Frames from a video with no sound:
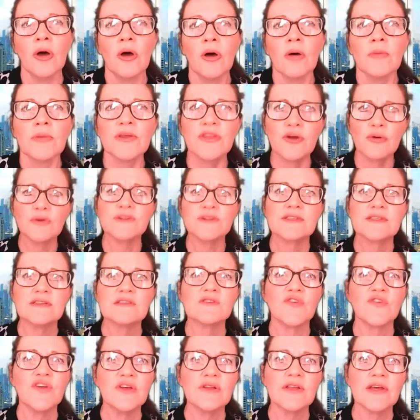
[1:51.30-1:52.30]
But there was
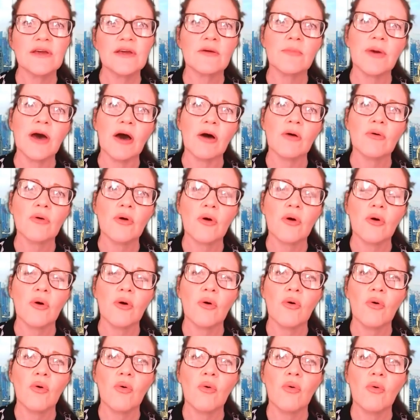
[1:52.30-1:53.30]
this feeling about
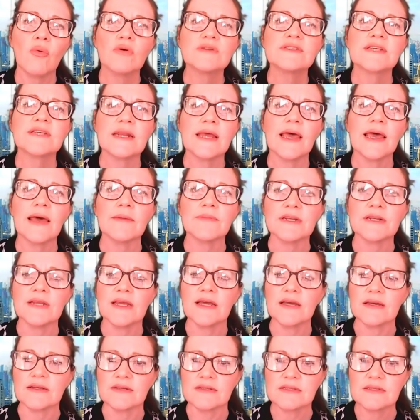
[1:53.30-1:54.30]
what's going to happen
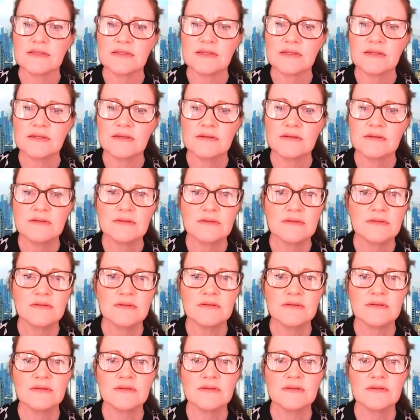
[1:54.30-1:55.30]
next.
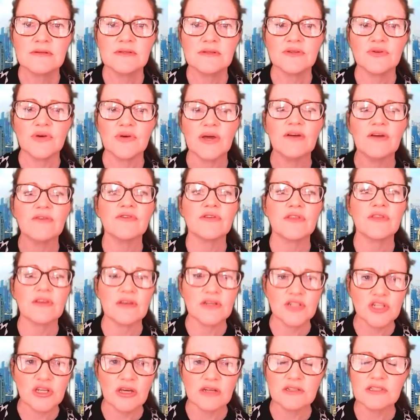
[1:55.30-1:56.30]
Everything
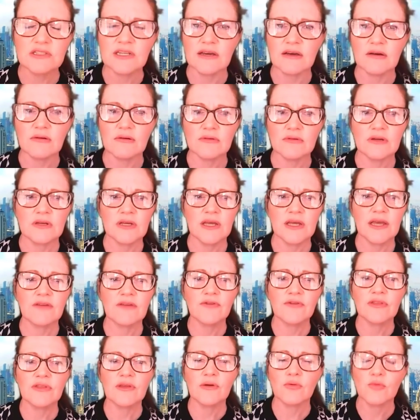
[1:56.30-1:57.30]
shut down.
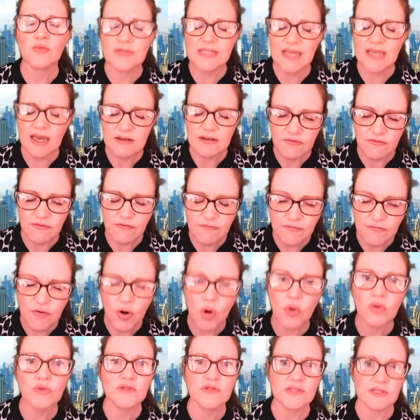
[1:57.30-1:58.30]
Everything was kind of
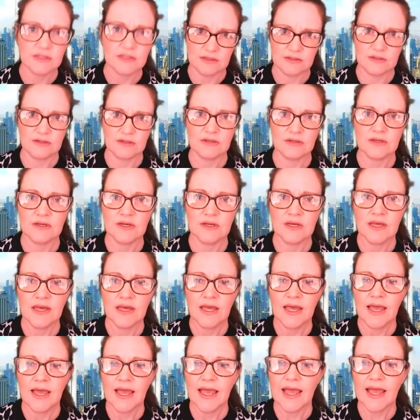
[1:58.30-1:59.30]
frozen.
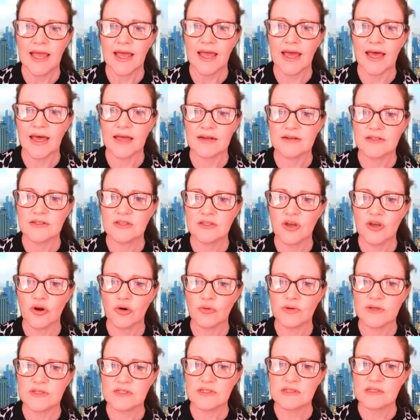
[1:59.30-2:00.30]
And there
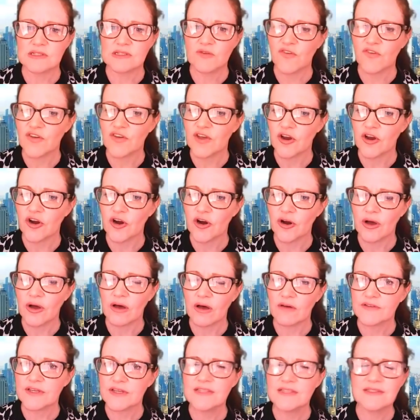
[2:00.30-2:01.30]
was this fear
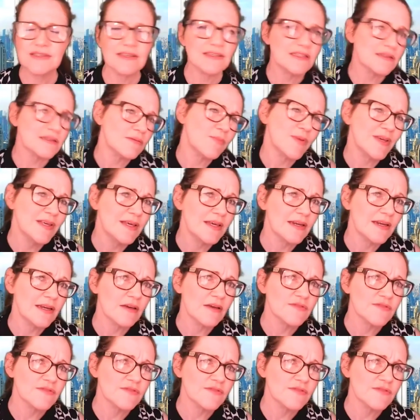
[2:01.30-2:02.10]
of, is this the beginning of